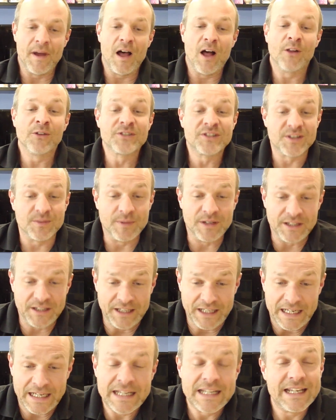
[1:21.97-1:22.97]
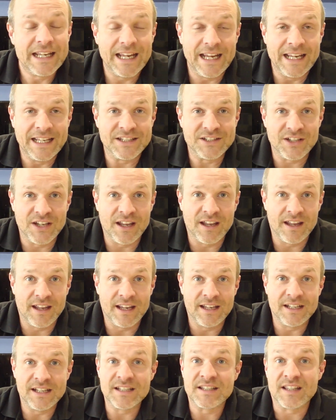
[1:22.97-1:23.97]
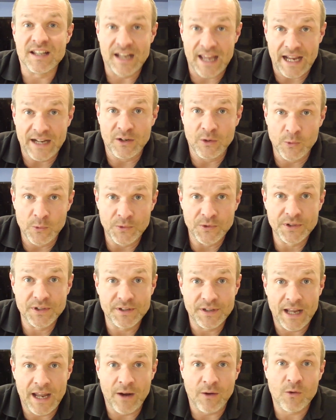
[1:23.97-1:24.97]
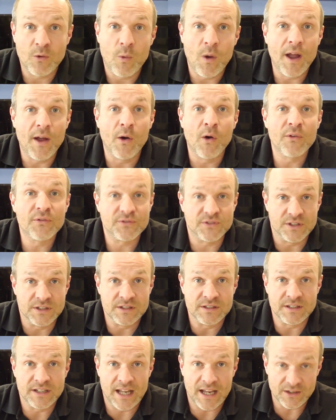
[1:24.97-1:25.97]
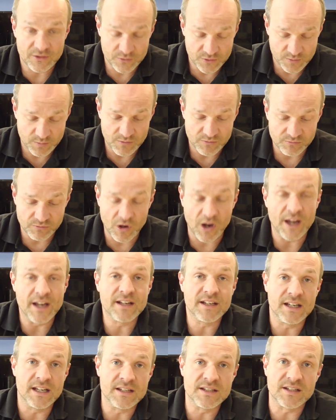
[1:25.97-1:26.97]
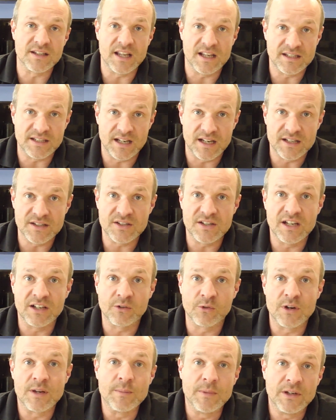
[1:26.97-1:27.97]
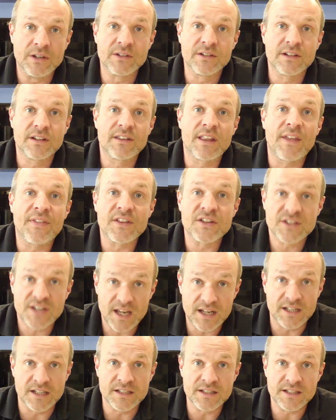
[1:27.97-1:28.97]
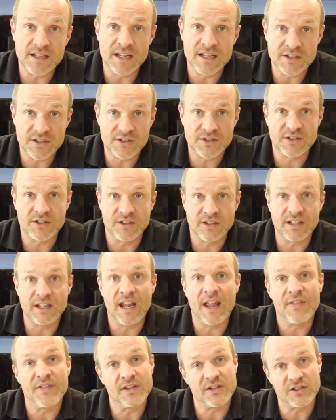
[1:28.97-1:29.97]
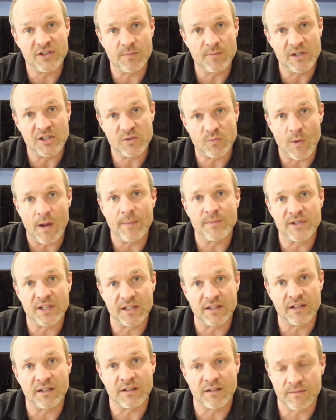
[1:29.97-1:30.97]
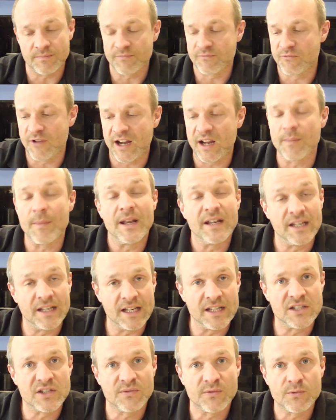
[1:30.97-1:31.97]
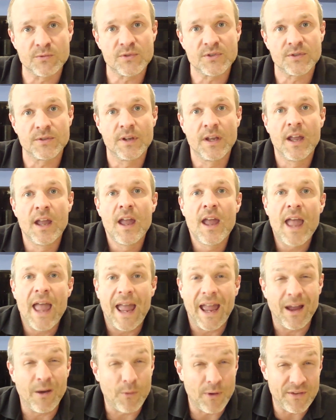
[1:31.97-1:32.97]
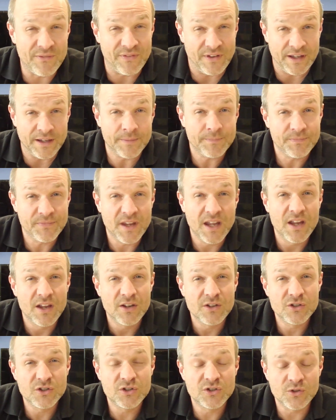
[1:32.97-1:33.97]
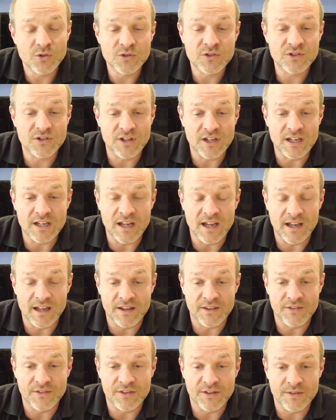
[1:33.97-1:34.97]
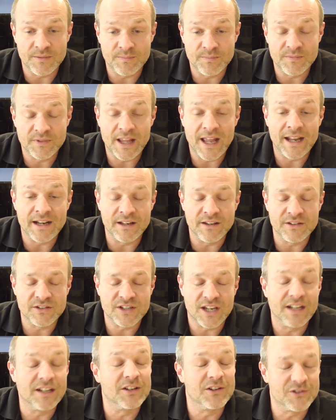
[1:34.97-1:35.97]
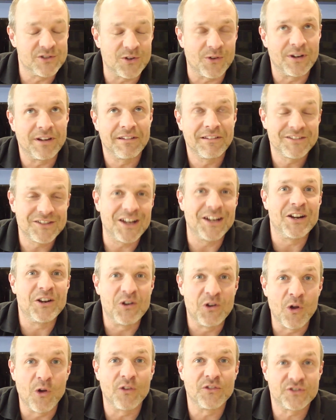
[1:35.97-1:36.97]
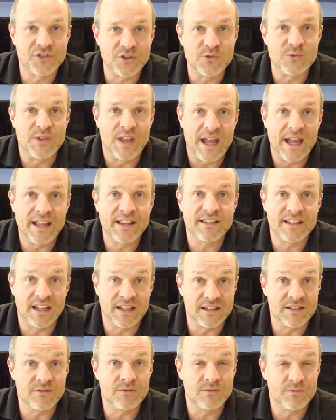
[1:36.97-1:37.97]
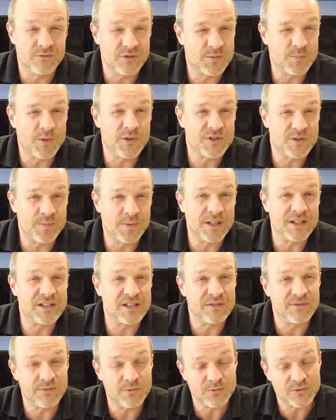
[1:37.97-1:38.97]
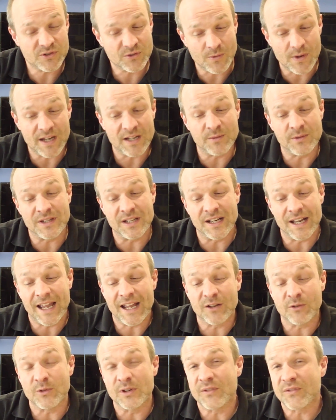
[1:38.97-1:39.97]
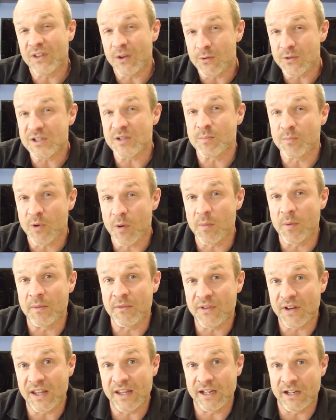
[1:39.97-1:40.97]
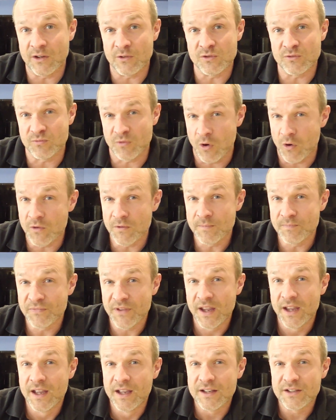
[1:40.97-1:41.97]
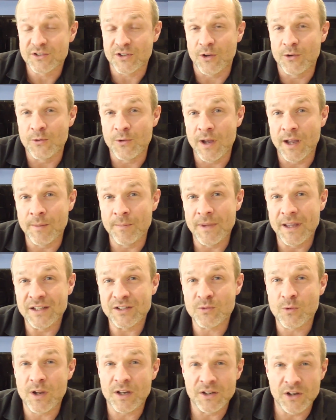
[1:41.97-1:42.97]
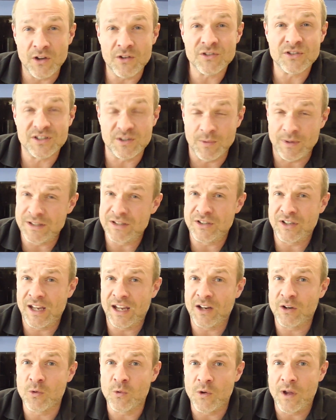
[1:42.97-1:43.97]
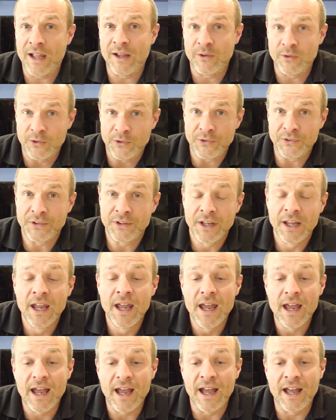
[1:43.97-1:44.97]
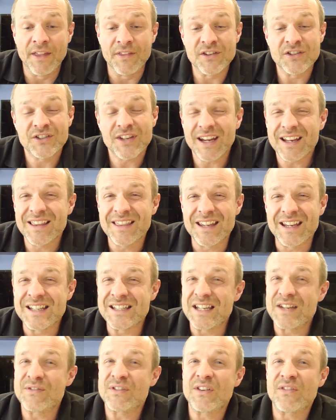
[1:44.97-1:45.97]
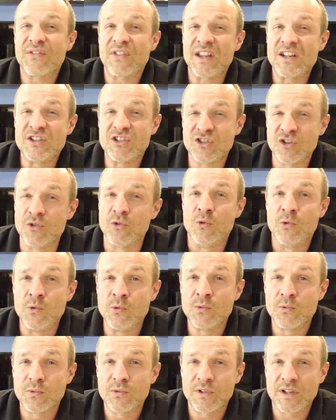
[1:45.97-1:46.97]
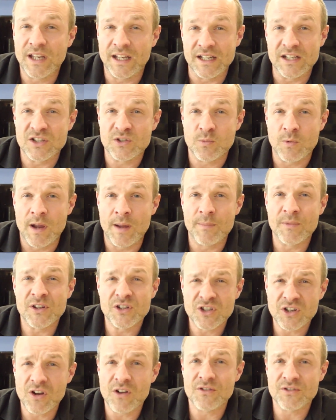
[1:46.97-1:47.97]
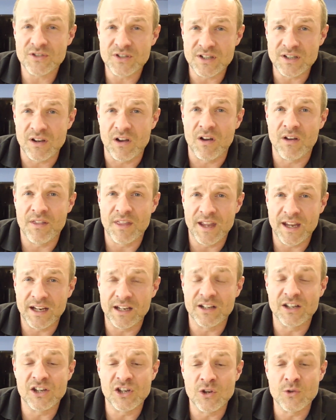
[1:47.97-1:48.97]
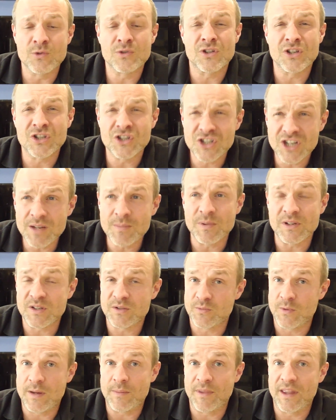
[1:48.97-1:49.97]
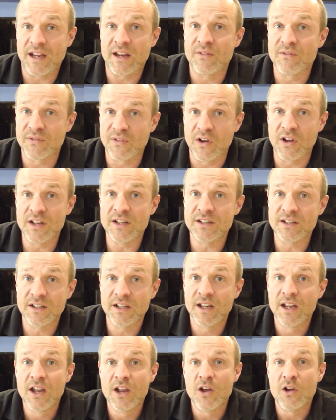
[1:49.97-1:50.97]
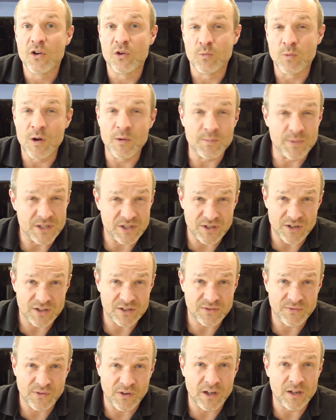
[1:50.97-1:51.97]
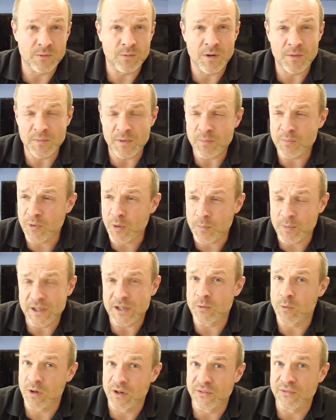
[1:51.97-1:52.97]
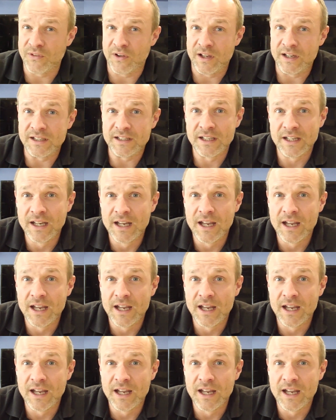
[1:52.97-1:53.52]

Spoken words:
Ultimately it is the landlord. Now quite often landlords will write into their tenancy agreement that the tenant is to get the chimney swept at the recommended intervals. However, should the tenant not do that, then responsibility falls squarely with the landlord if there is a problem, if anything goes wrong. So it's quite a nasty one to get caught out on. The second thing is, even if they do get it swept, the chances are they're going to use the cheapest sweep they can find, who won't be certified, won't be properly qualified.